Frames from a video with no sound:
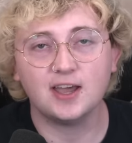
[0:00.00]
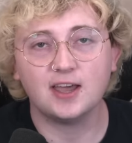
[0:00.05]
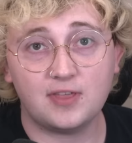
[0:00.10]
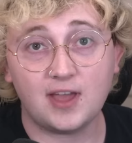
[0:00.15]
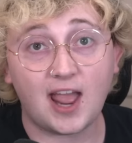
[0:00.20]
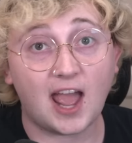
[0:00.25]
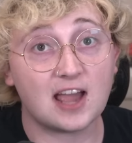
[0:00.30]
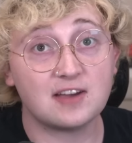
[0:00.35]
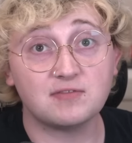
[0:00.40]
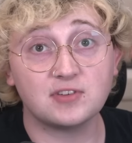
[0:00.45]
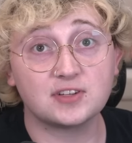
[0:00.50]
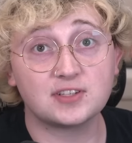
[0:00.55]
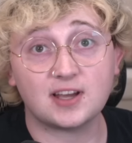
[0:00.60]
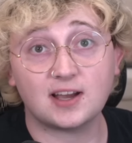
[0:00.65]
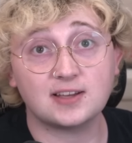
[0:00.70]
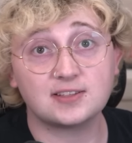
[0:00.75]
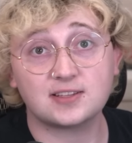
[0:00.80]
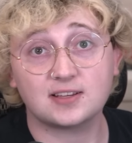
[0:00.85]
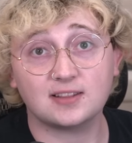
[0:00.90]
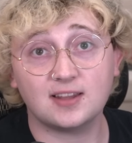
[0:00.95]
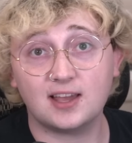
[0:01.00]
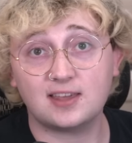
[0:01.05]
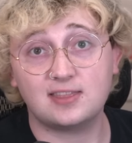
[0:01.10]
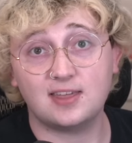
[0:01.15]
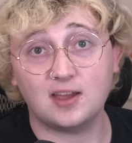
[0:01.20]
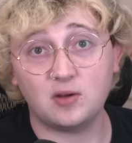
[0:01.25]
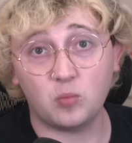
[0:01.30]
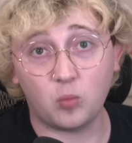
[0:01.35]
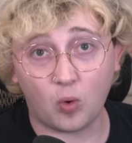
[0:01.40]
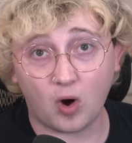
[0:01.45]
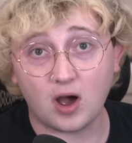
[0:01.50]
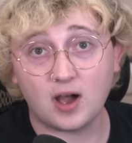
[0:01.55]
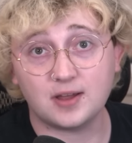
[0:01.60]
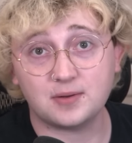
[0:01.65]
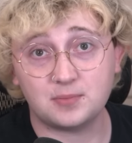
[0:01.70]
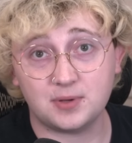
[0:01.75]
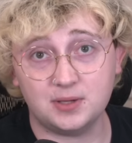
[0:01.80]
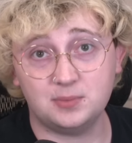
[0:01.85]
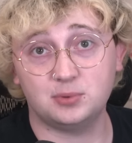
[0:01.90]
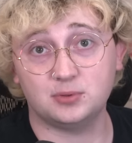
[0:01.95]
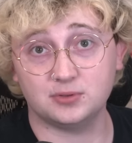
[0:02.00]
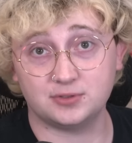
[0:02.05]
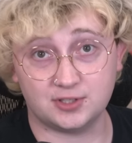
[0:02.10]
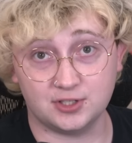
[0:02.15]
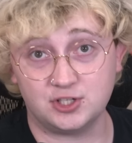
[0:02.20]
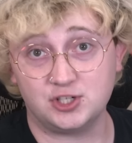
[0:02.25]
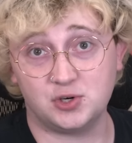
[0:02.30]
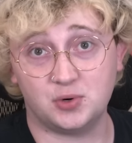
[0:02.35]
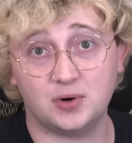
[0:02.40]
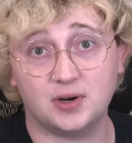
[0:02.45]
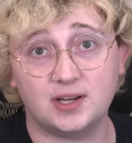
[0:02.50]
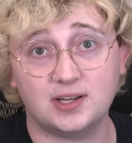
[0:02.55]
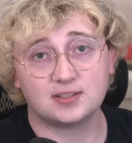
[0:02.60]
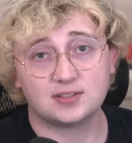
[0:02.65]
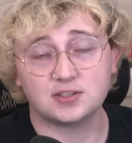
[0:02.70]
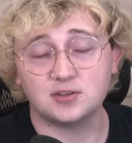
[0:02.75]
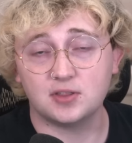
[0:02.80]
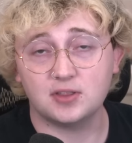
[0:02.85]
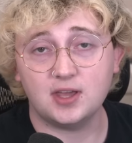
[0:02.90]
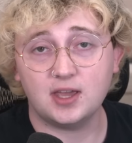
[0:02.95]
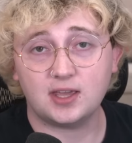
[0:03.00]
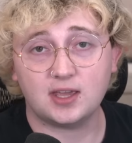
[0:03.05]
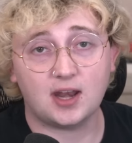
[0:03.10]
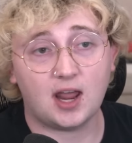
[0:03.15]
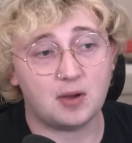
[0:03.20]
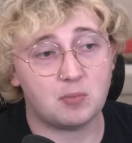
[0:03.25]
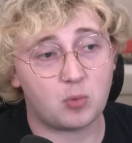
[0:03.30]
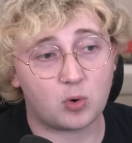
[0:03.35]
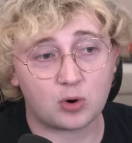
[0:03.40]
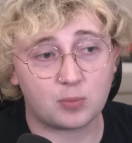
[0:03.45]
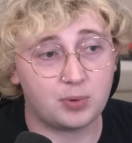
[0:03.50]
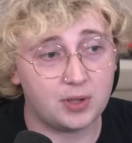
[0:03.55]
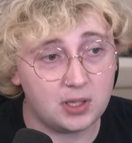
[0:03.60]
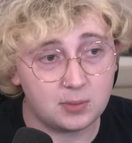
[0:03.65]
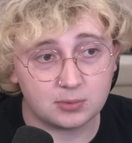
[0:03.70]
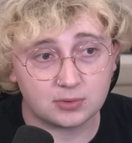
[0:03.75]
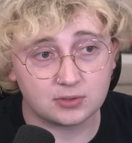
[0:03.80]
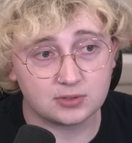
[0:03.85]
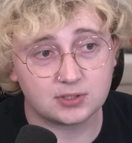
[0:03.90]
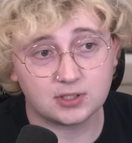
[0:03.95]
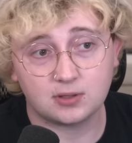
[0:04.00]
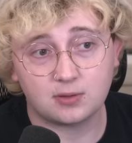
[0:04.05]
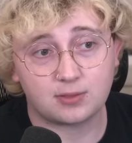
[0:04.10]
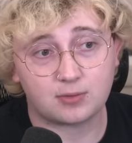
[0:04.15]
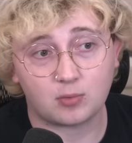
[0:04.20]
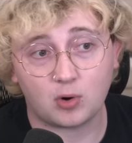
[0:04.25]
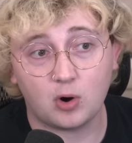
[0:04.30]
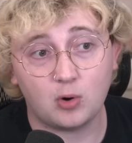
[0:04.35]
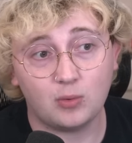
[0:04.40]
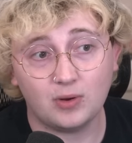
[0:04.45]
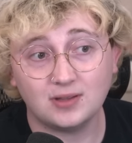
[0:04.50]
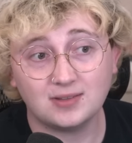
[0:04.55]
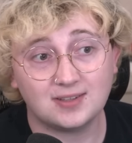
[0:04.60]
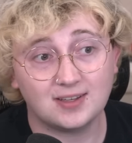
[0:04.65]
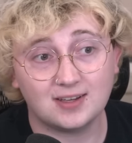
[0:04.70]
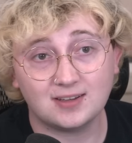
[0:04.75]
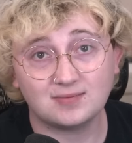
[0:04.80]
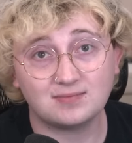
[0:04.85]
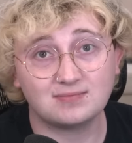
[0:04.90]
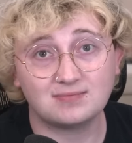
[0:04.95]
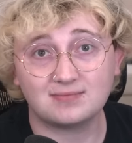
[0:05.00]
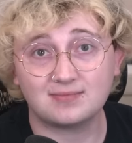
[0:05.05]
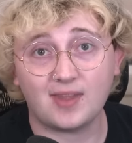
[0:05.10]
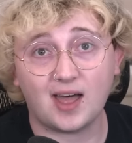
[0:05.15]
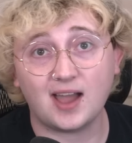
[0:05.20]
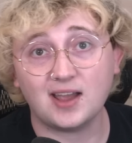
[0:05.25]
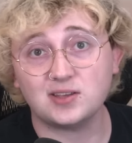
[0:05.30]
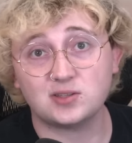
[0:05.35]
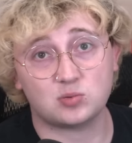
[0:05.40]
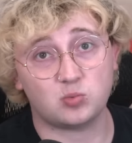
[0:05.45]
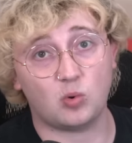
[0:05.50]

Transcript: they advertise it like they want people to join so they can have more people to throw into ice